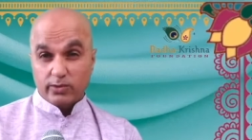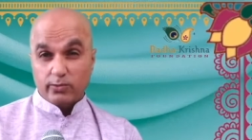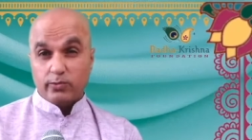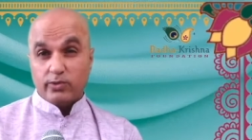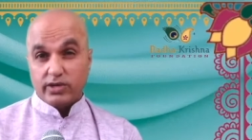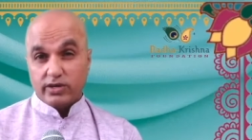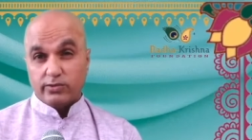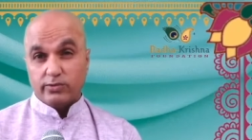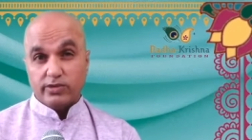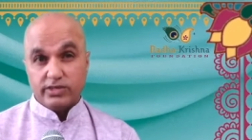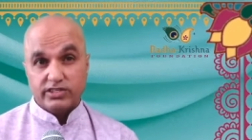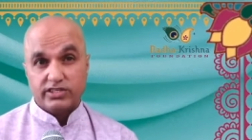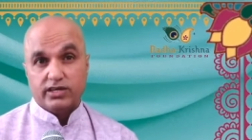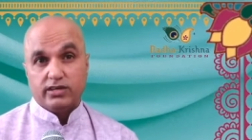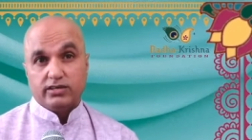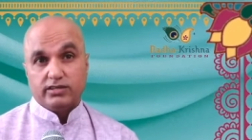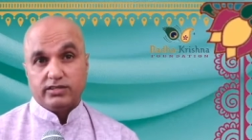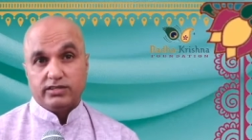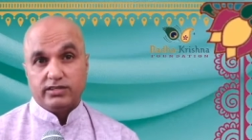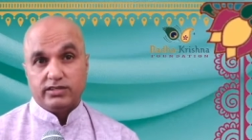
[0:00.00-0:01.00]
win-win
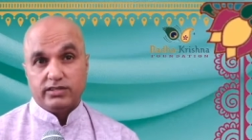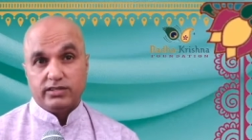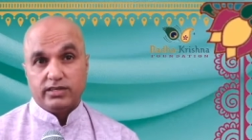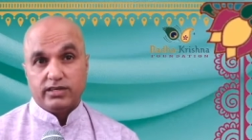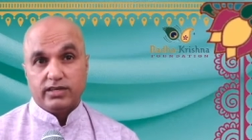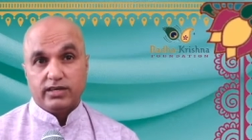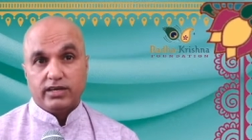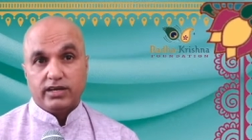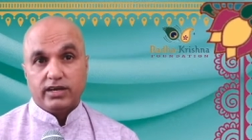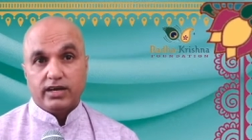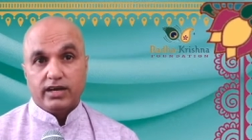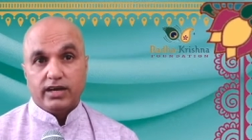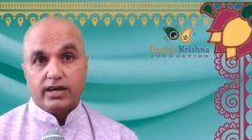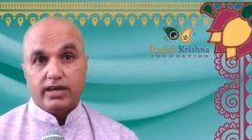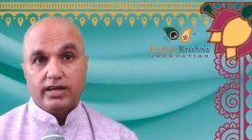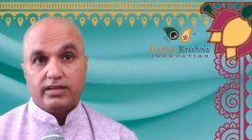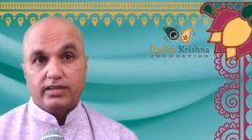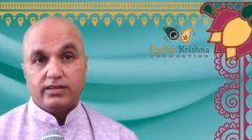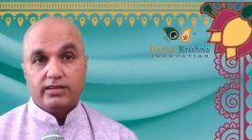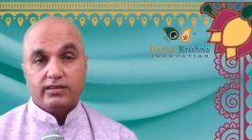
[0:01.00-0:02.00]
result.
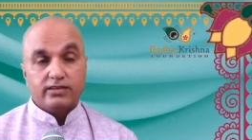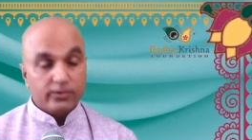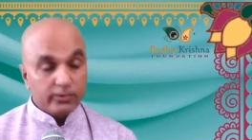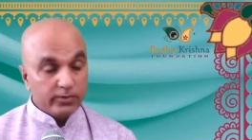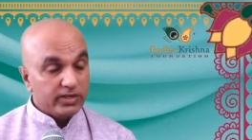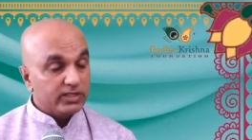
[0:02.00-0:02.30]
And